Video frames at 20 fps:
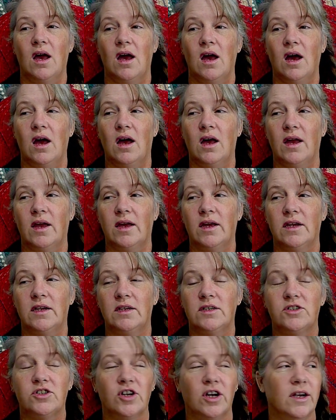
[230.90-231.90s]
I
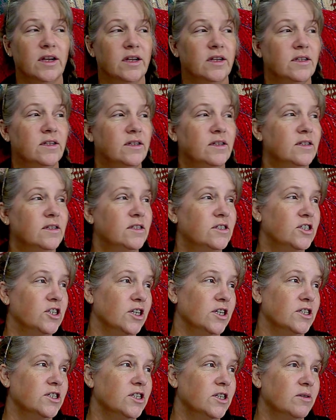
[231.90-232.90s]
tried
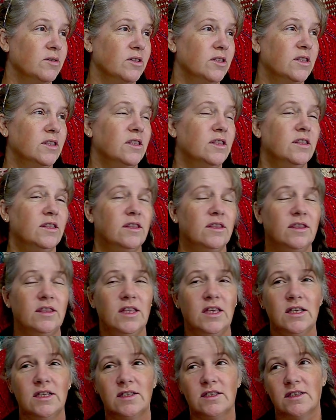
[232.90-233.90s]
changing
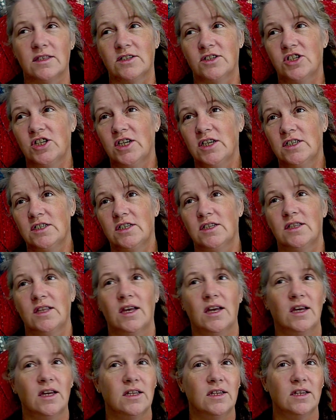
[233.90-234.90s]
this and changing
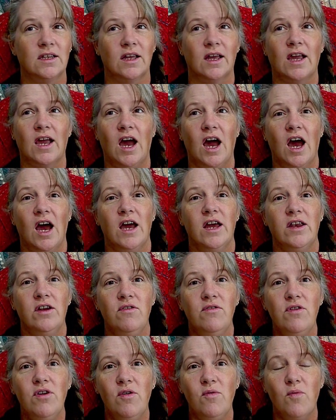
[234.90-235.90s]
that. And like, I
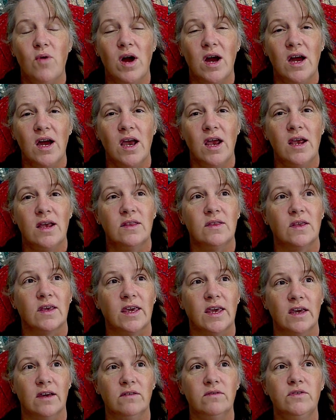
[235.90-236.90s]
don't know why the
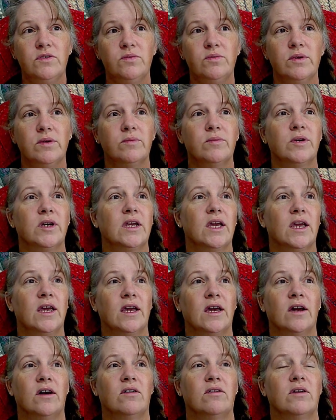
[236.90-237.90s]
counts weren't working
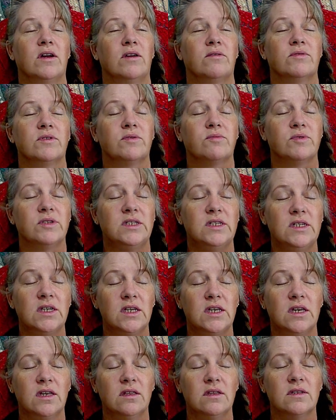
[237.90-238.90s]
out. It was
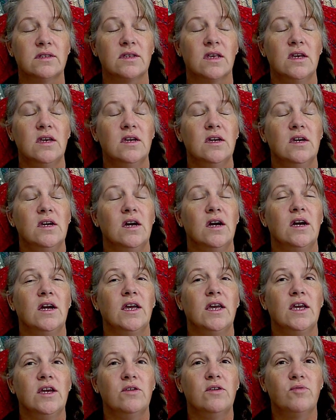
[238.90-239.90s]
ridiculous.
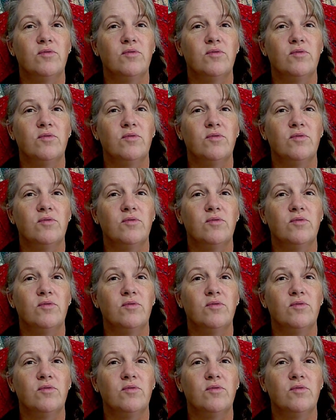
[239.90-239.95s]
It